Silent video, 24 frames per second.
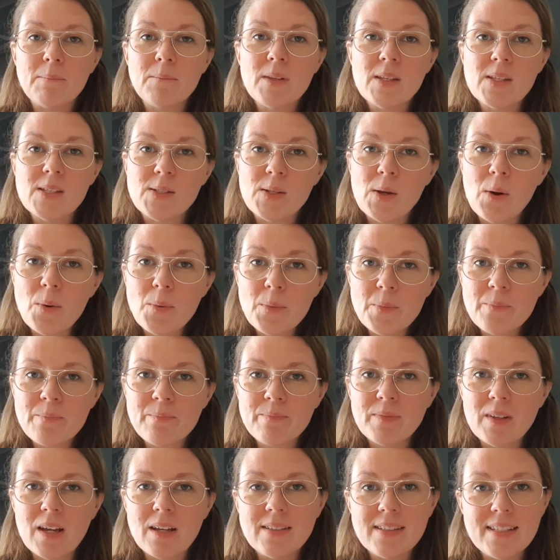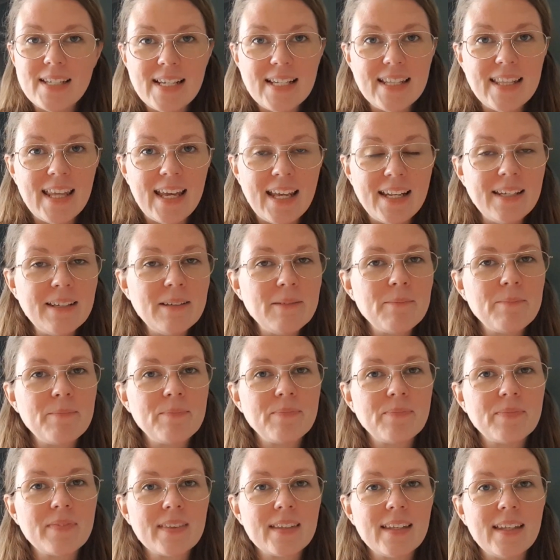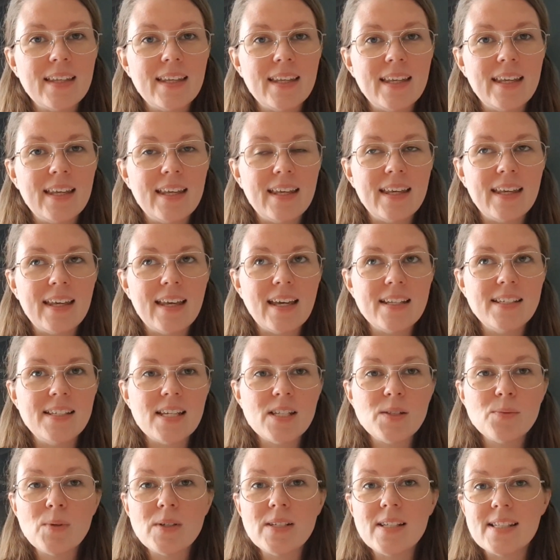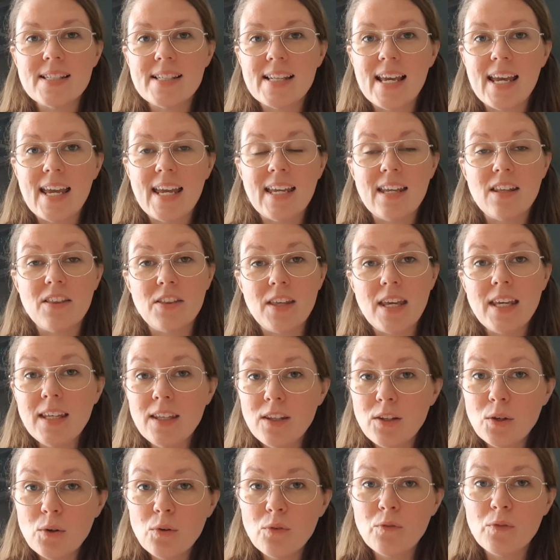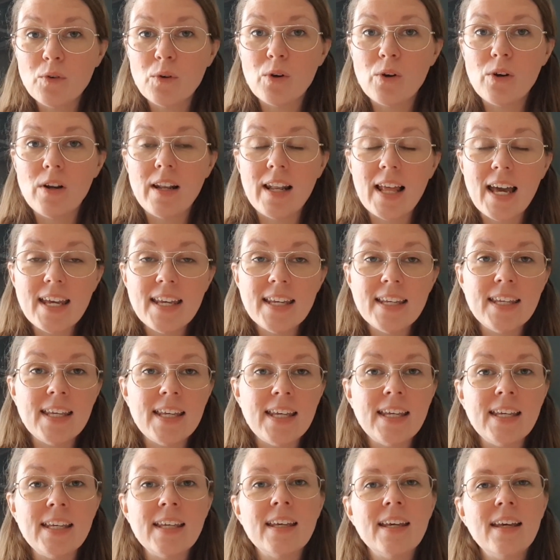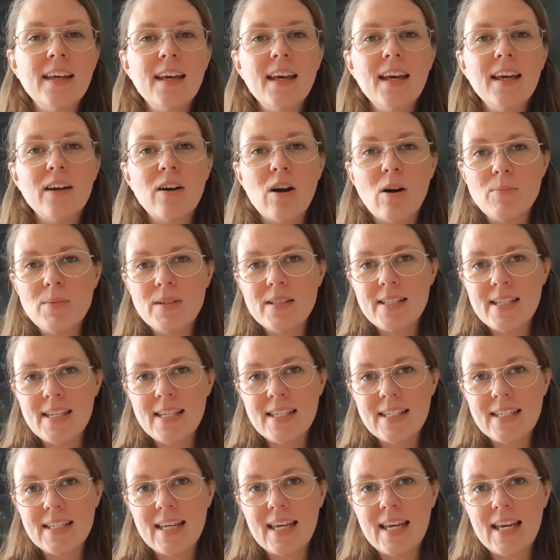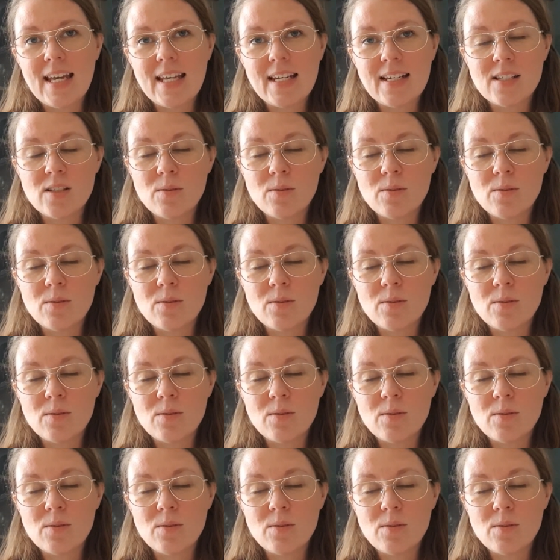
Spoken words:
So until then, I just want to say thank you for liking, commenting, and